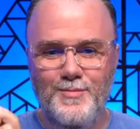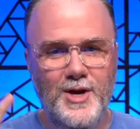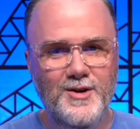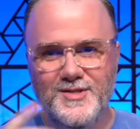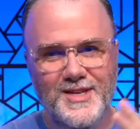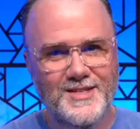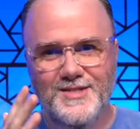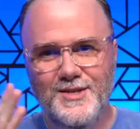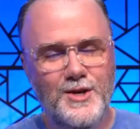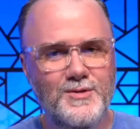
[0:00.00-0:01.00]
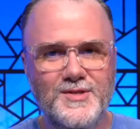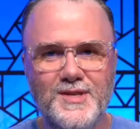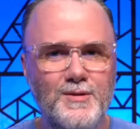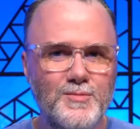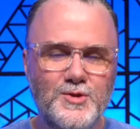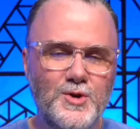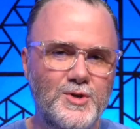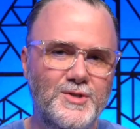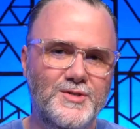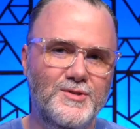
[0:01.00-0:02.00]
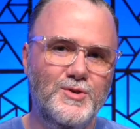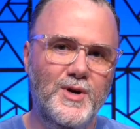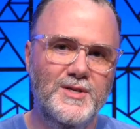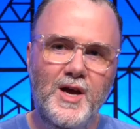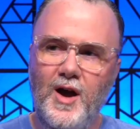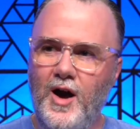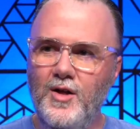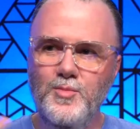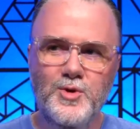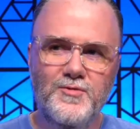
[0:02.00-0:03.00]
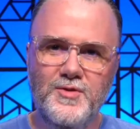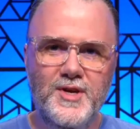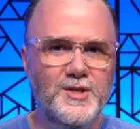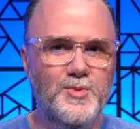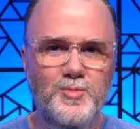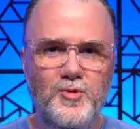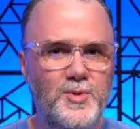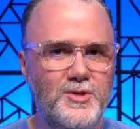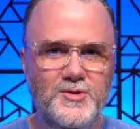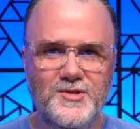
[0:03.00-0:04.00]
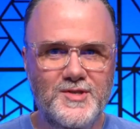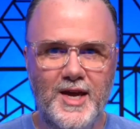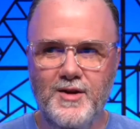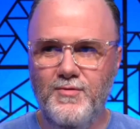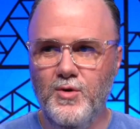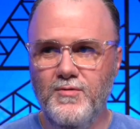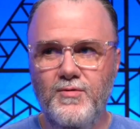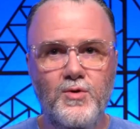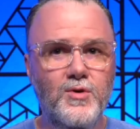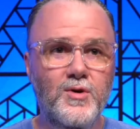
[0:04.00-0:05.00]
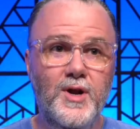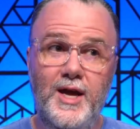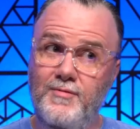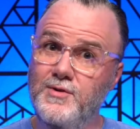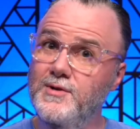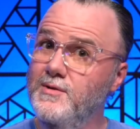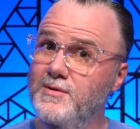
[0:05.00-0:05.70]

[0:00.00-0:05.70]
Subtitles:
arrow sets, and the same circles and squares. All the beautiful things people have been using Snagit for forever.